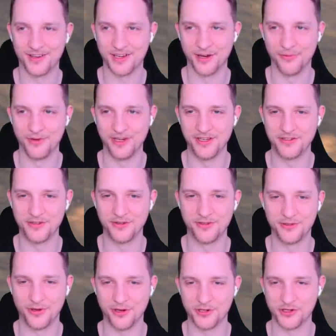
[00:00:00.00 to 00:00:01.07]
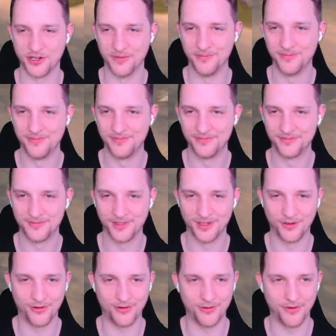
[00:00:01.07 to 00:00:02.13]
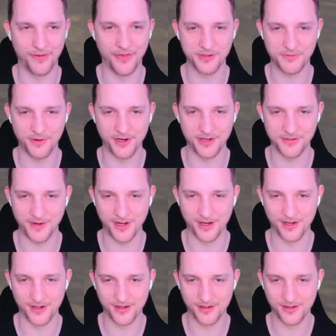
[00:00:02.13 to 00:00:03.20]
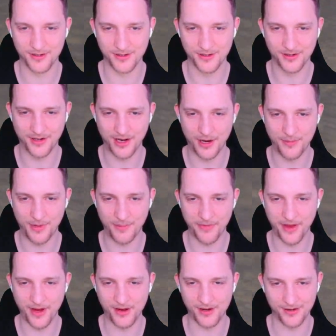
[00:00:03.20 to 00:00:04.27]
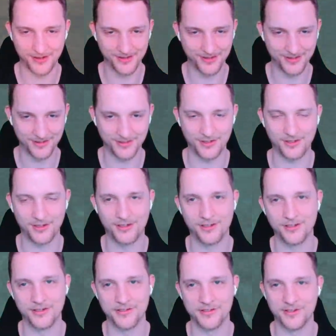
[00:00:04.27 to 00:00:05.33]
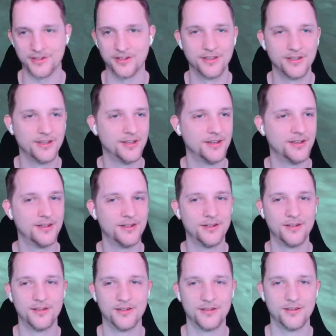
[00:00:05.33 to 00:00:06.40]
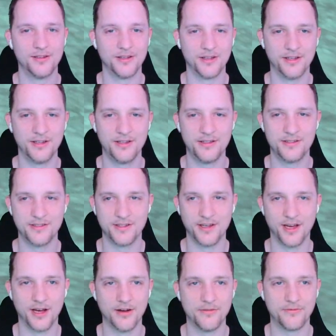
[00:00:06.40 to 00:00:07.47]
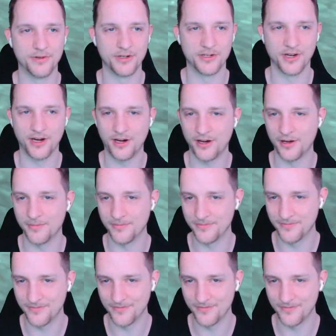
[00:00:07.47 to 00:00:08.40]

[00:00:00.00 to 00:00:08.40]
okay, we need to dodge him. Oh, and this one as well. Climb up there. Ah, easy. Easy every time.